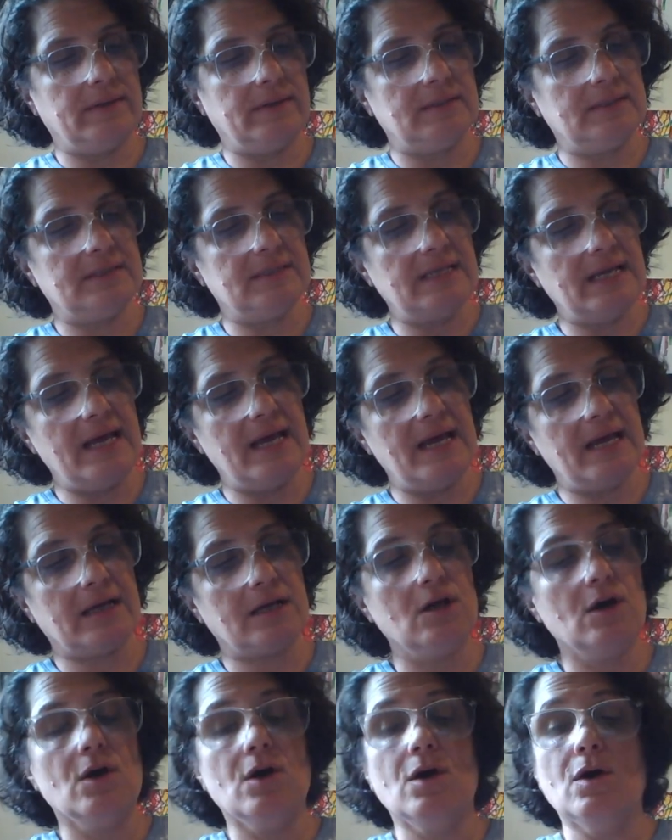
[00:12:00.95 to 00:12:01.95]
his neck,
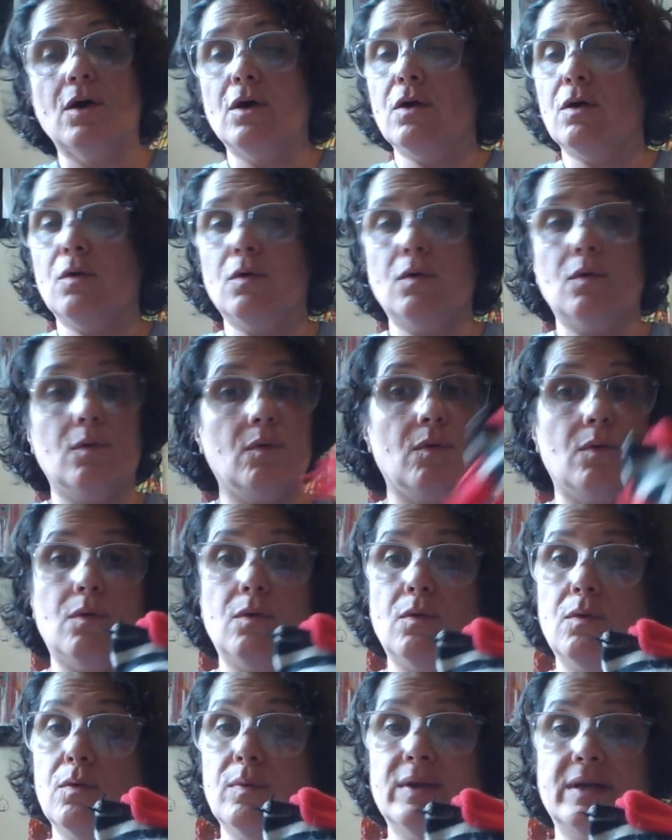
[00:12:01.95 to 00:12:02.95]

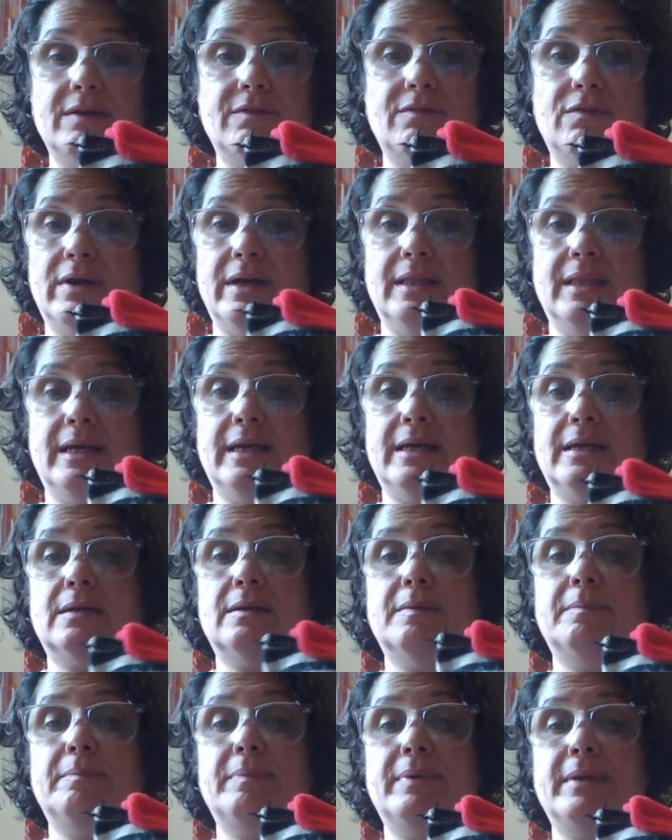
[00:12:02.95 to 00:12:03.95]
or whatever I like.
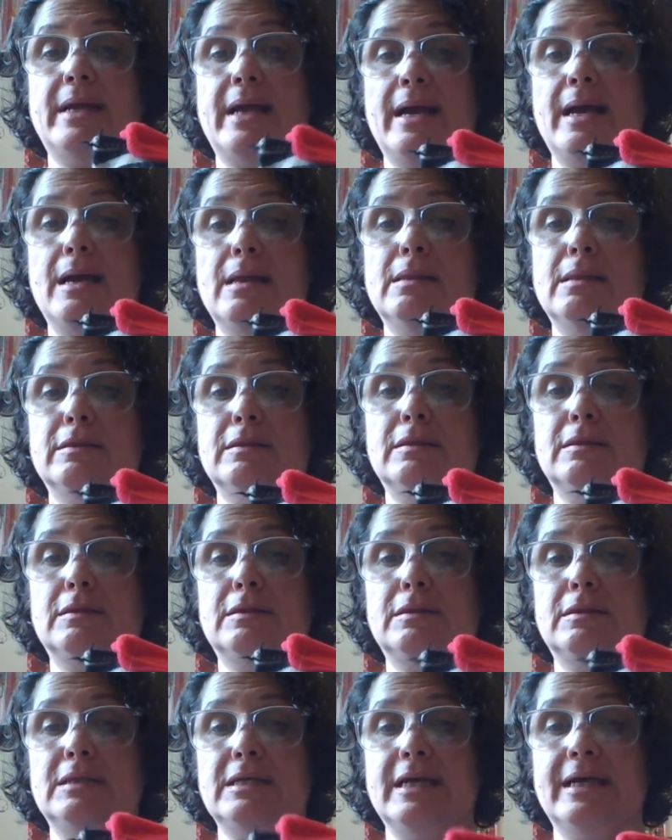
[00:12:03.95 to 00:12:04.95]
But
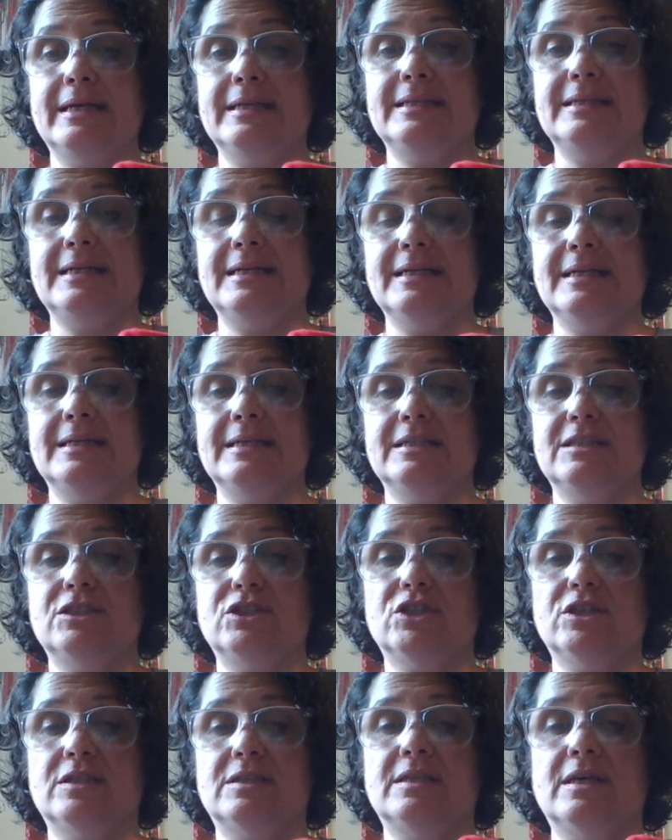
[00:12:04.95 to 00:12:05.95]
the idea is
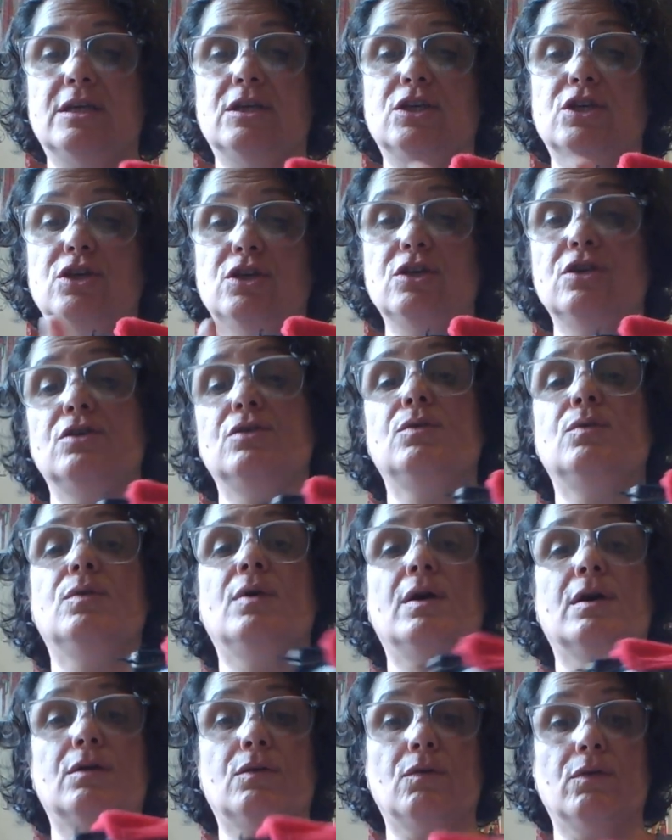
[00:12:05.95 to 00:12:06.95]
just that you
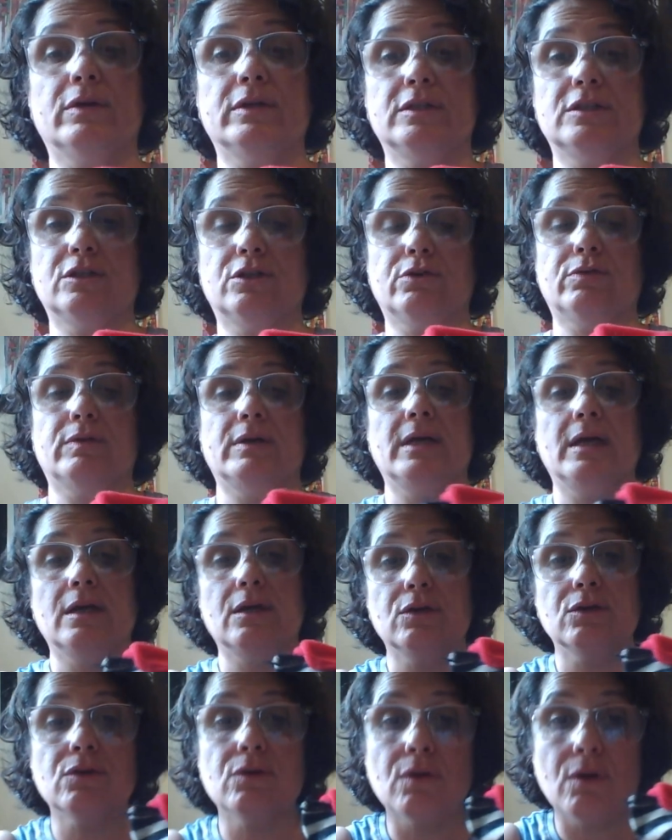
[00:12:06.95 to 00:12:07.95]
are going to create
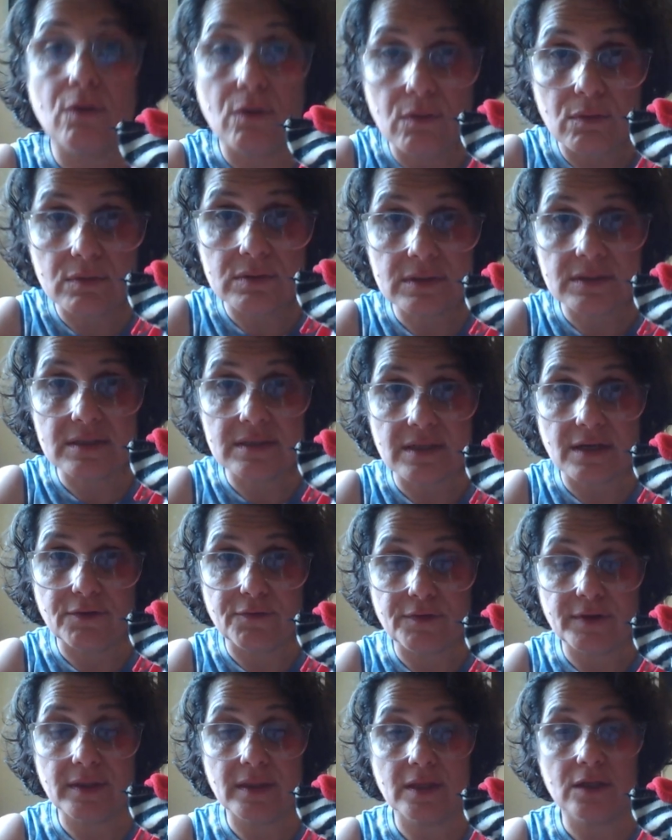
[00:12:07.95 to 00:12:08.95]
your own
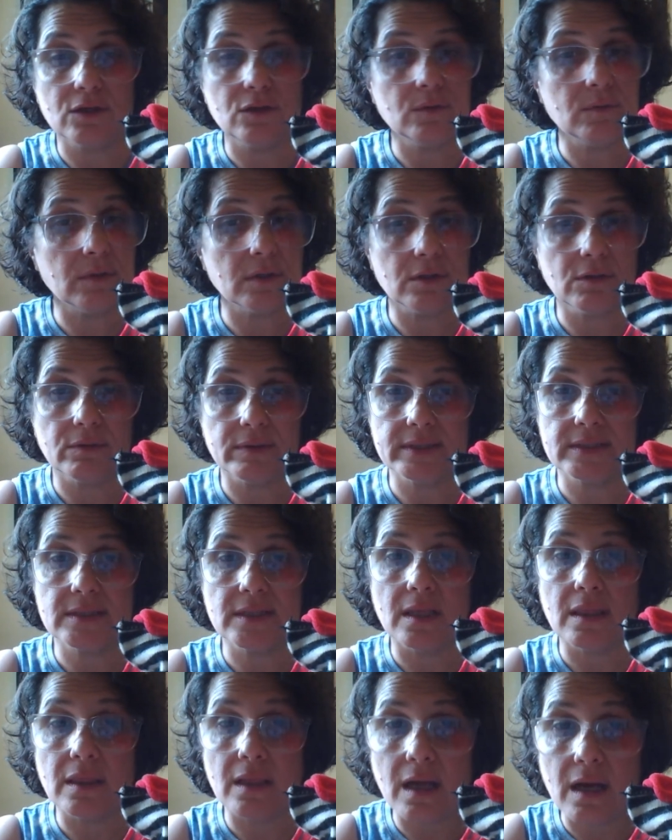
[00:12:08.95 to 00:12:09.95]
stuffie that you are going to
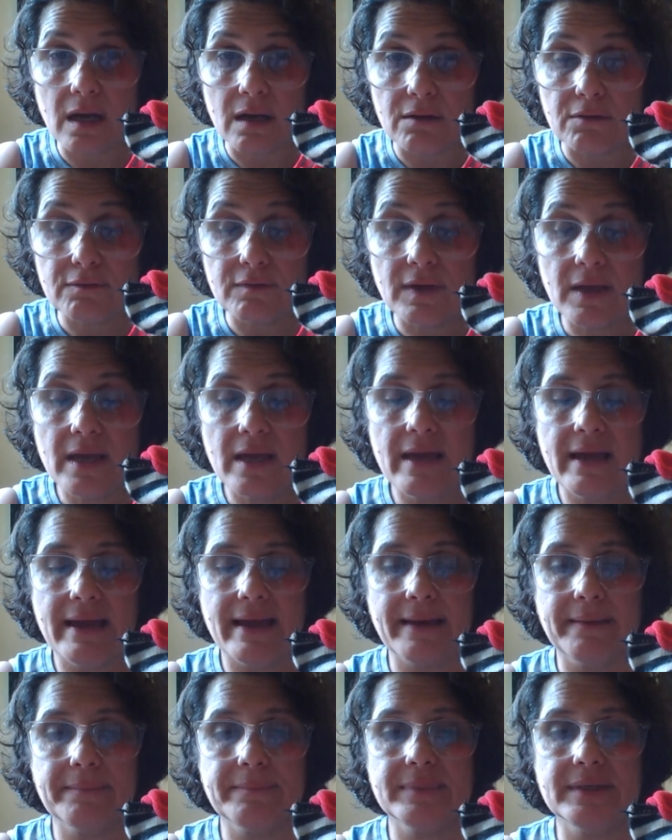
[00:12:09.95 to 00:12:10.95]
love
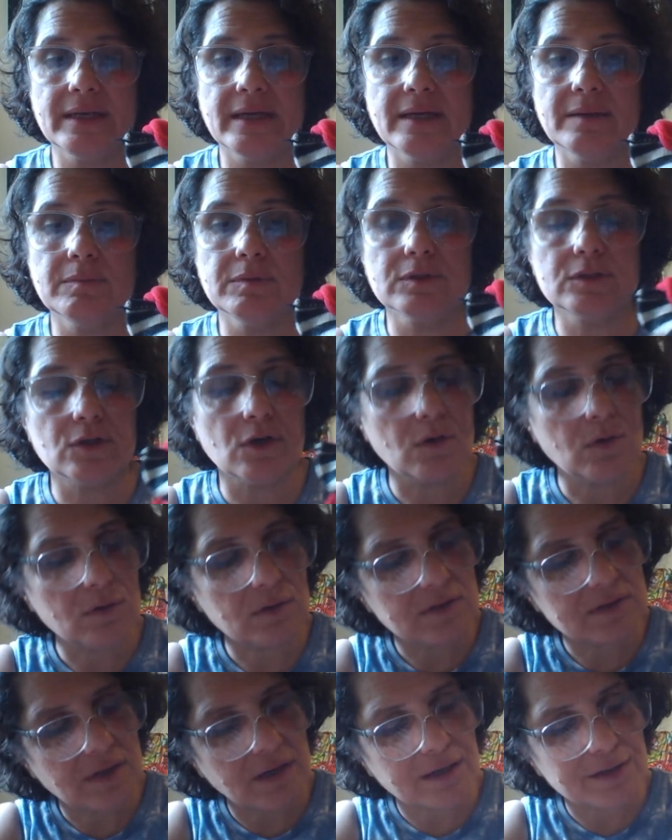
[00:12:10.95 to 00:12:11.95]
and be able to
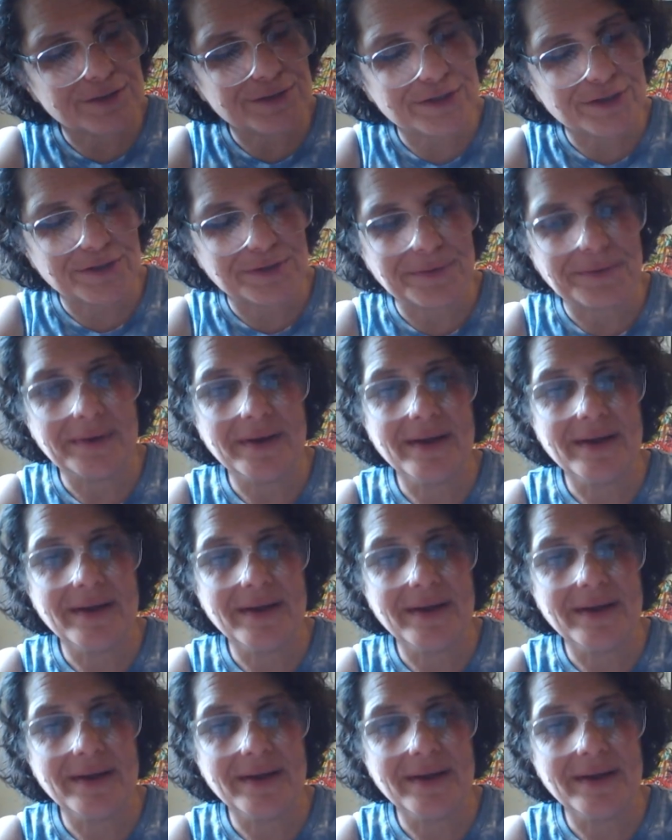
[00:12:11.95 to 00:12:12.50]
hold on to,